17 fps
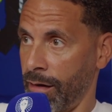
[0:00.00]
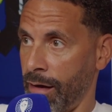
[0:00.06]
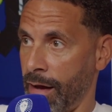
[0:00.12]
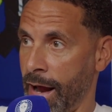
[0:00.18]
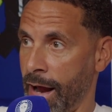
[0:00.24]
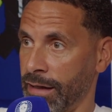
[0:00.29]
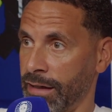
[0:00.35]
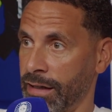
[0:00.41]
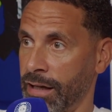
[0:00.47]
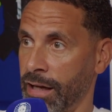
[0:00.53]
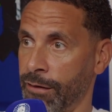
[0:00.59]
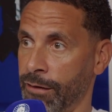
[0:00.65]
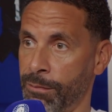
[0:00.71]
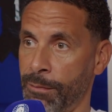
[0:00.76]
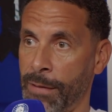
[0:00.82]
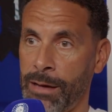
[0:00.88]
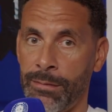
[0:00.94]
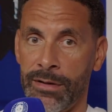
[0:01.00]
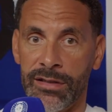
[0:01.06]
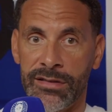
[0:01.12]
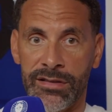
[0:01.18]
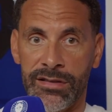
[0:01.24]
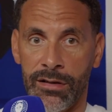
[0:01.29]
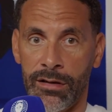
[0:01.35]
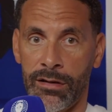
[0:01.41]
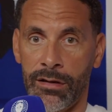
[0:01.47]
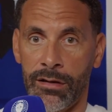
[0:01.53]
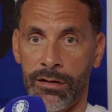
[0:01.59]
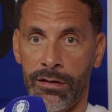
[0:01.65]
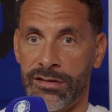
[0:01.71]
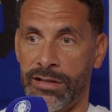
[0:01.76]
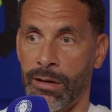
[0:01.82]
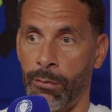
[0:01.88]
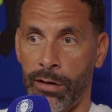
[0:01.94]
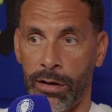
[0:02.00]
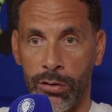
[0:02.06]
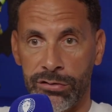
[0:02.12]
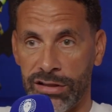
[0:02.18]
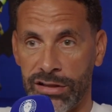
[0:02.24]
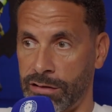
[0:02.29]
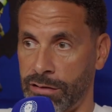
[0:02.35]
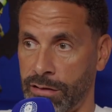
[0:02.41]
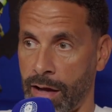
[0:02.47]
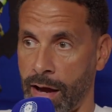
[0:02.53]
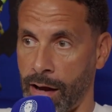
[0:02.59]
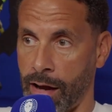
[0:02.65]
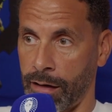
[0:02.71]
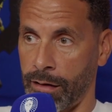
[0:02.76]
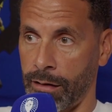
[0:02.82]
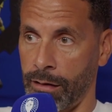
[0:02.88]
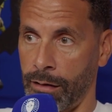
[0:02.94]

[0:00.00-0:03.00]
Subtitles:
and give maybe someone else's, like,